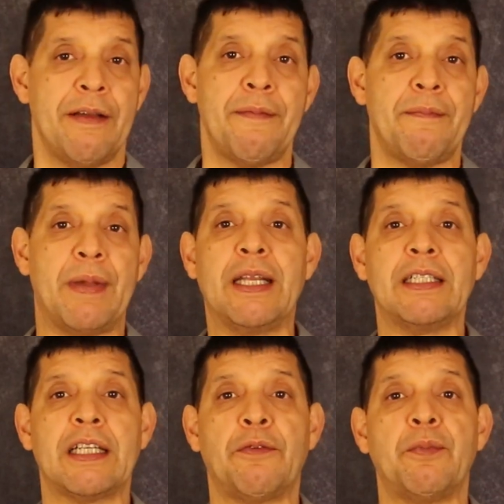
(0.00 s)
Man
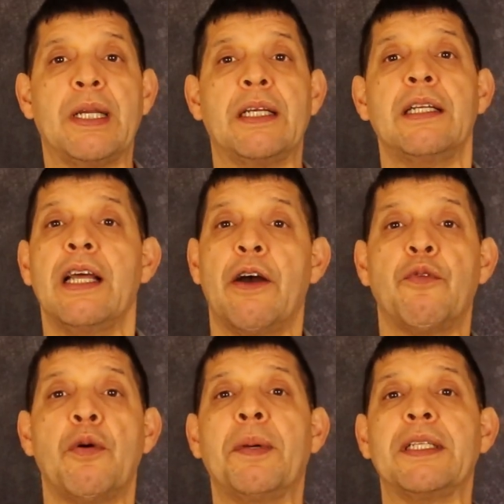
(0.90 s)
is a man, a
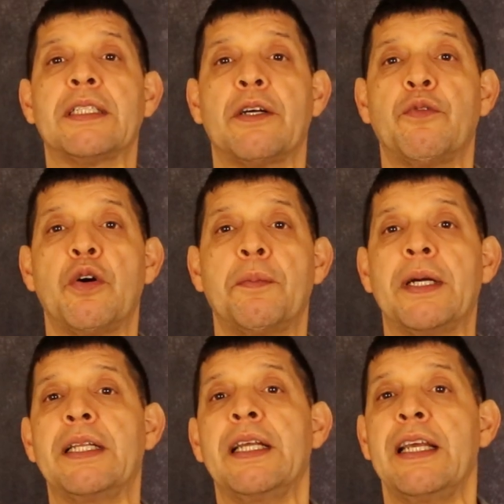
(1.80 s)
woman is a
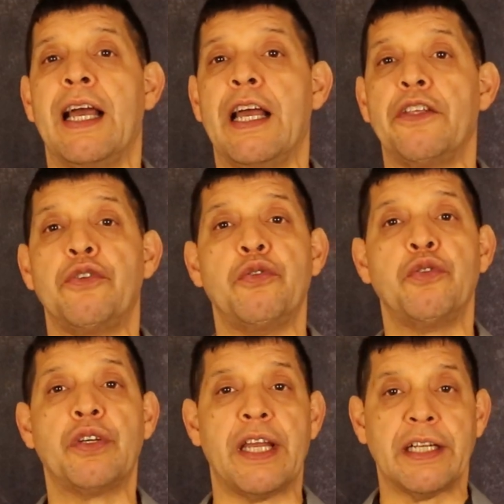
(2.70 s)
woman, and and
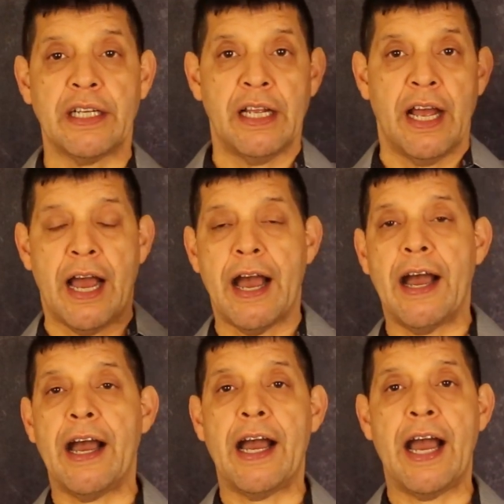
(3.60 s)
you get
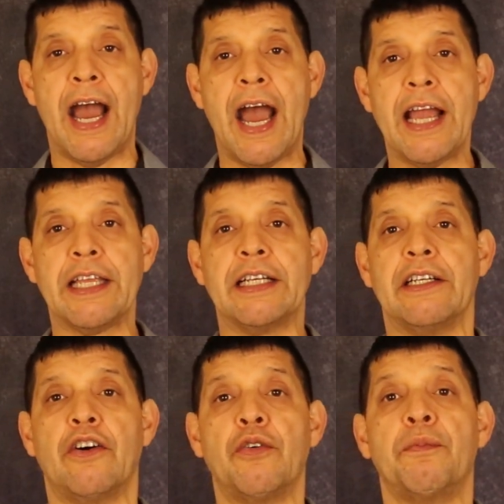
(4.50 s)
uh,
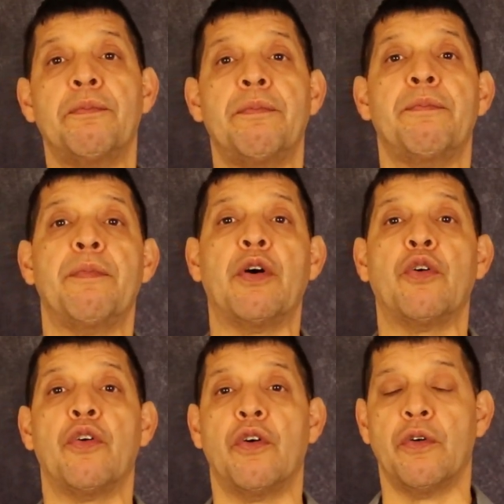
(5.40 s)
higher on,
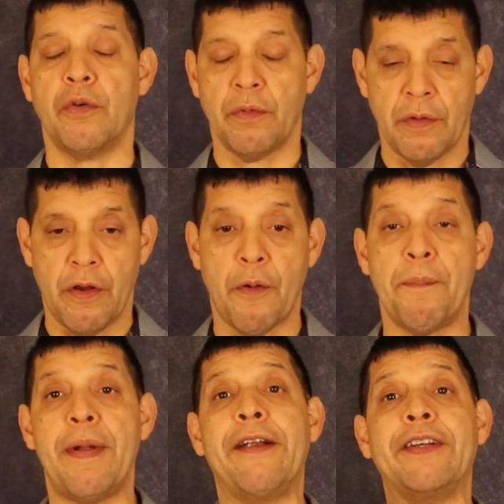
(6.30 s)
on,
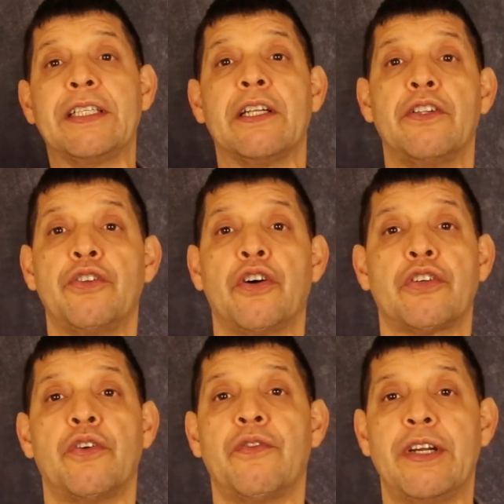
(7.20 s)
on merit,
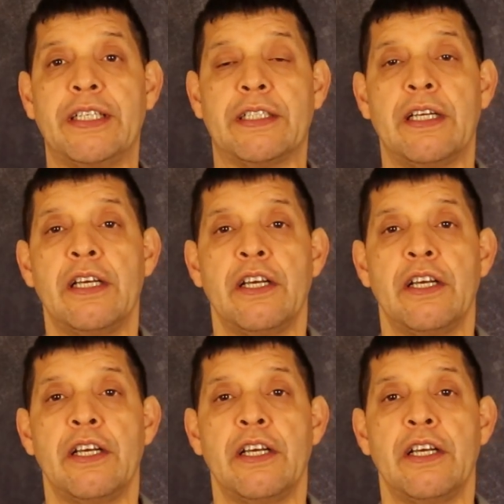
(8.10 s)
not on race.